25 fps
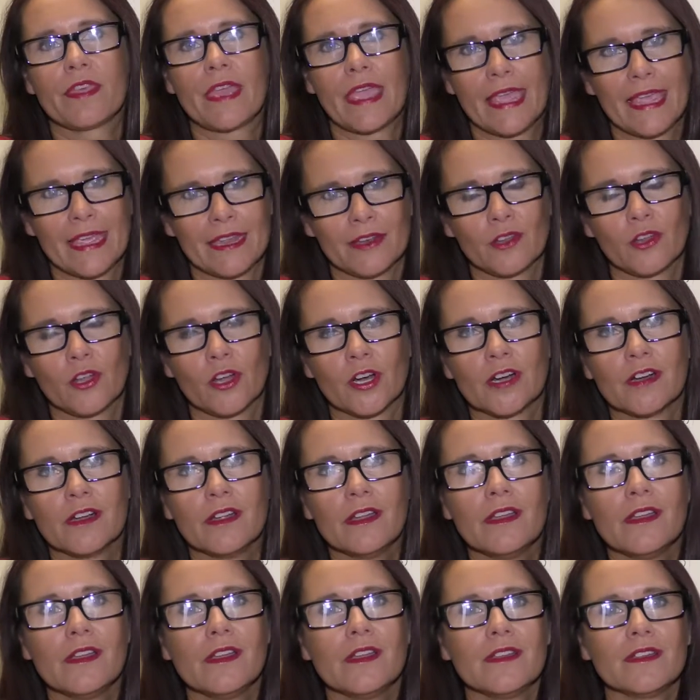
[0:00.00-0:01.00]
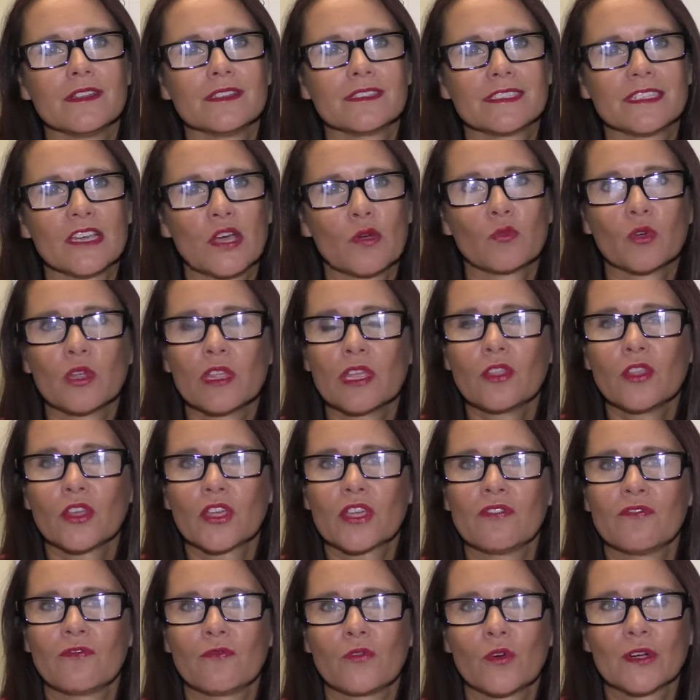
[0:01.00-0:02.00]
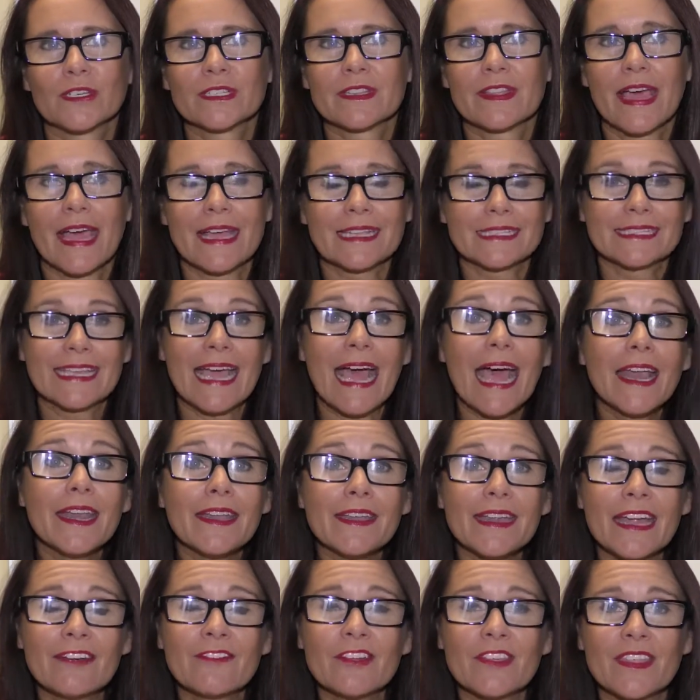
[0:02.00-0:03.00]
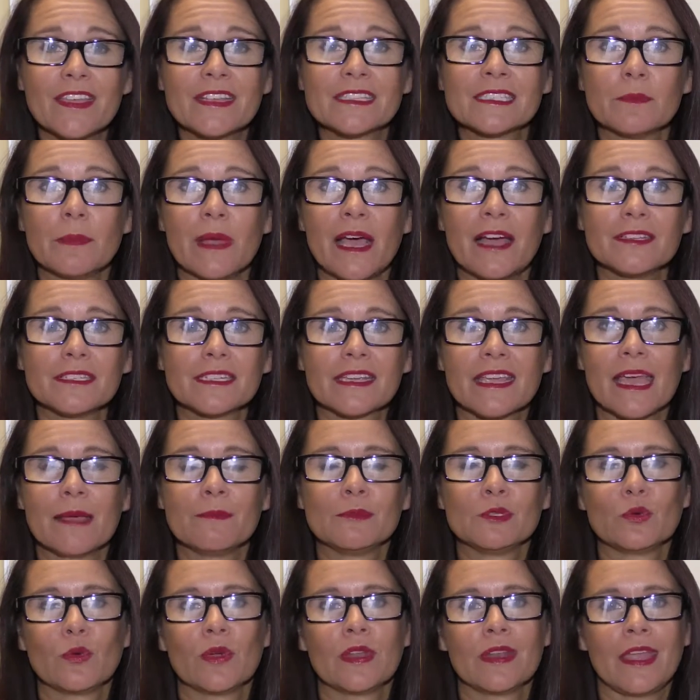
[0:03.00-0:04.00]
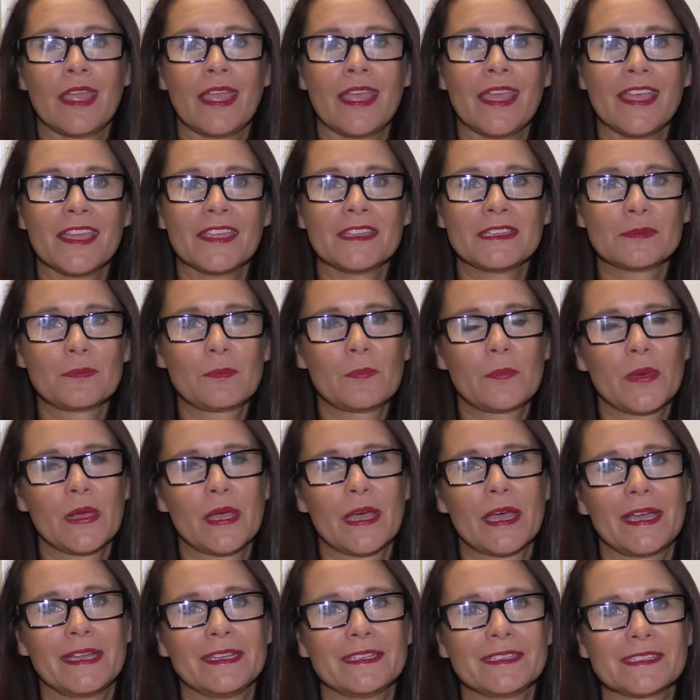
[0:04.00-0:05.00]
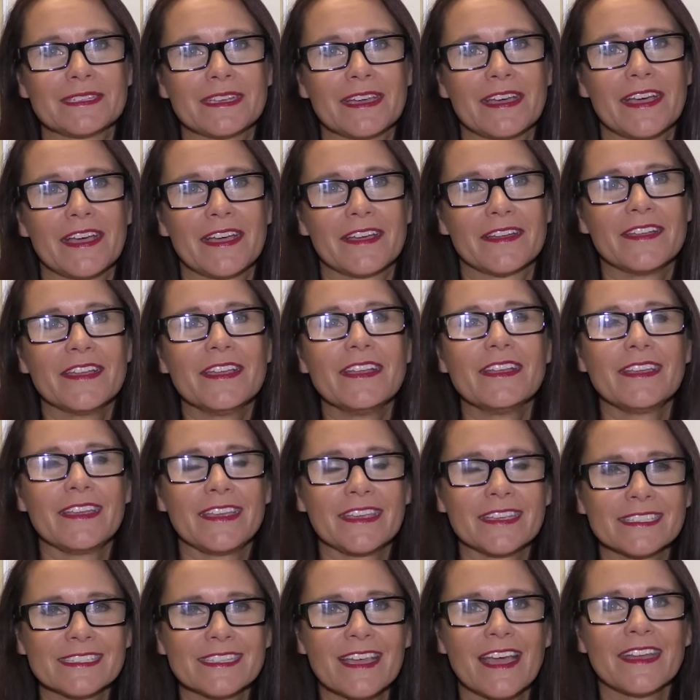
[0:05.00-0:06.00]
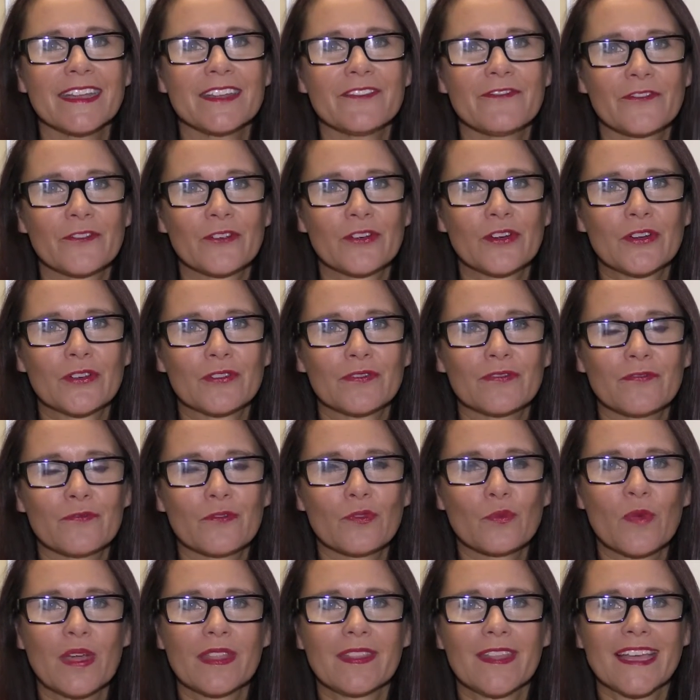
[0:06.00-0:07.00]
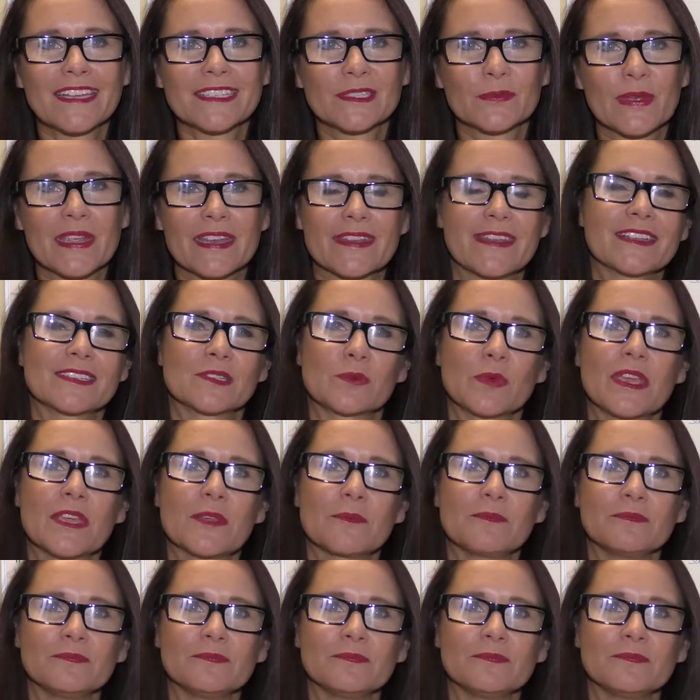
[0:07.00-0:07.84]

the handler. So really looking forward to that. Sad everything's about to come to an end, but excited for one last week next week.